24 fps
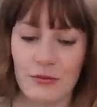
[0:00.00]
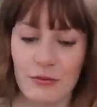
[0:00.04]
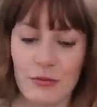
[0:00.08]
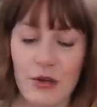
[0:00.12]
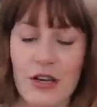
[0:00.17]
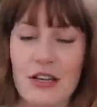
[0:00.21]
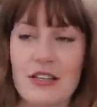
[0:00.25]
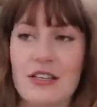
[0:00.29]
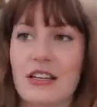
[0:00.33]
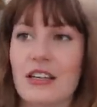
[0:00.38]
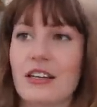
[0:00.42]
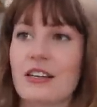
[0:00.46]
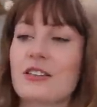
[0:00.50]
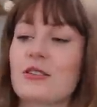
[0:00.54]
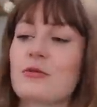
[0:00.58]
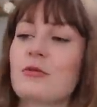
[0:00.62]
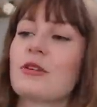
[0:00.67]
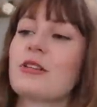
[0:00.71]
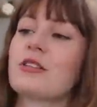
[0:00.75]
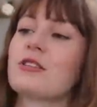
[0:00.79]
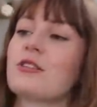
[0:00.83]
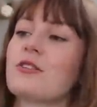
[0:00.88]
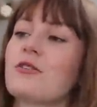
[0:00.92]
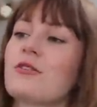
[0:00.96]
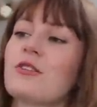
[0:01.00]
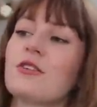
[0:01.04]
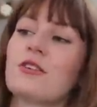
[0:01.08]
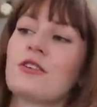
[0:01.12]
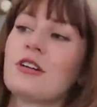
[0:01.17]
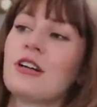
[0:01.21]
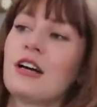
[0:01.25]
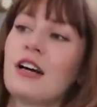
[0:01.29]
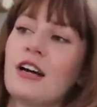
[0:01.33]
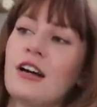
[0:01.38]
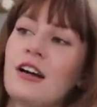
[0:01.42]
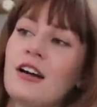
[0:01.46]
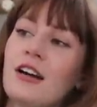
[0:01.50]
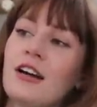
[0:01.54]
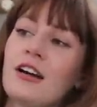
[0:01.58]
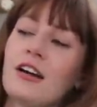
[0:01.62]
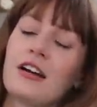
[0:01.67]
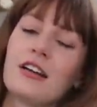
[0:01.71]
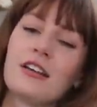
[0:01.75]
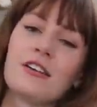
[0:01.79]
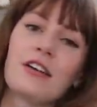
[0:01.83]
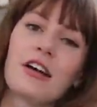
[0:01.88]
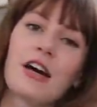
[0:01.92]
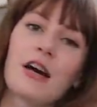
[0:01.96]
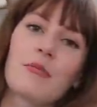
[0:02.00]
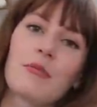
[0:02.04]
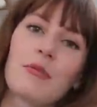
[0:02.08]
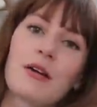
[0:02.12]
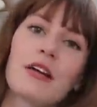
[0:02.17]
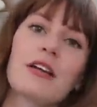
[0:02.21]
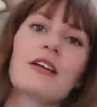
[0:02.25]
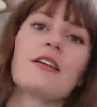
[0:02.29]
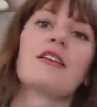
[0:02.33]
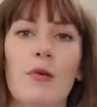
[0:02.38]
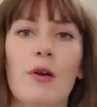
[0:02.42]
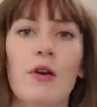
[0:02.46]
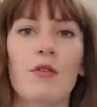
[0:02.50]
Plus I could just reach over and tap it.